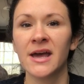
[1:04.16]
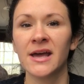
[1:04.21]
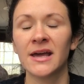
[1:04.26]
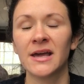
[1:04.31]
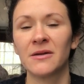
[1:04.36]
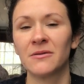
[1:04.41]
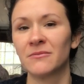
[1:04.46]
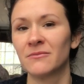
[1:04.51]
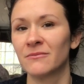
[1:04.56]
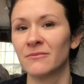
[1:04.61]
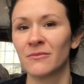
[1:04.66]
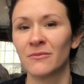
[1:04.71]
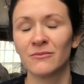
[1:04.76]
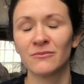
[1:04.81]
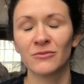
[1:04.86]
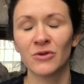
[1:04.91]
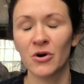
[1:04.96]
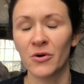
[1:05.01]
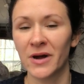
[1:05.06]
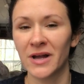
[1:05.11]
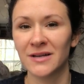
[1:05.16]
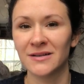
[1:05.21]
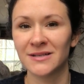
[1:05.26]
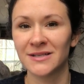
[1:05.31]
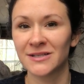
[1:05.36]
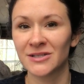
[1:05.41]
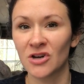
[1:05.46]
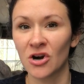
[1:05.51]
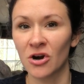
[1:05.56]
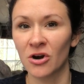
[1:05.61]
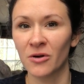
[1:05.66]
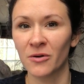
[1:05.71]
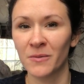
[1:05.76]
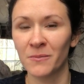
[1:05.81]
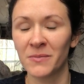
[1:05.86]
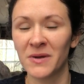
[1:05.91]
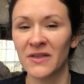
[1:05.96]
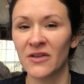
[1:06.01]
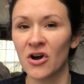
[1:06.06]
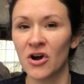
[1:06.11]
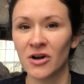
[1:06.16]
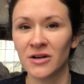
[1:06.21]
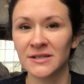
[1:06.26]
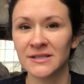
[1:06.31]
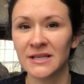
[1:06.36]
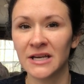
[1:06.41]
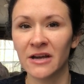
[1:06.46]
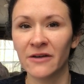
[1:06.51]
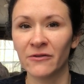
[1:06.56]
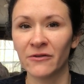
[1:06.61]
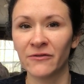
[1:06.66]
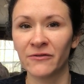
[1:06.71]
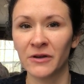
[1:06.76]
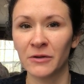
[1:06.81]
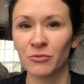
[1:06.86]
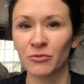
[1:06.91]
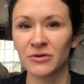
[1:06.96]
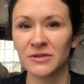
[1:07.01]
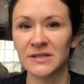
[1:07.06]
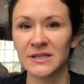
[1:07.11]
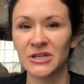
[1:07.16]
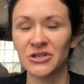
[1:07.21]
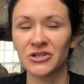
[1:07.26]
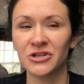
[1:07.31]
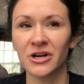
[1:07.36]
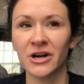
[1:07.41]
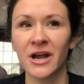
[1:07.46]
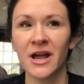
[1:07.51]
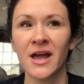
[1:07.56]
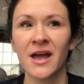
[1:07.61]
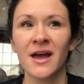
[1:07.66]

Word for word: can go ahead and start be the onset of a febrile seizure.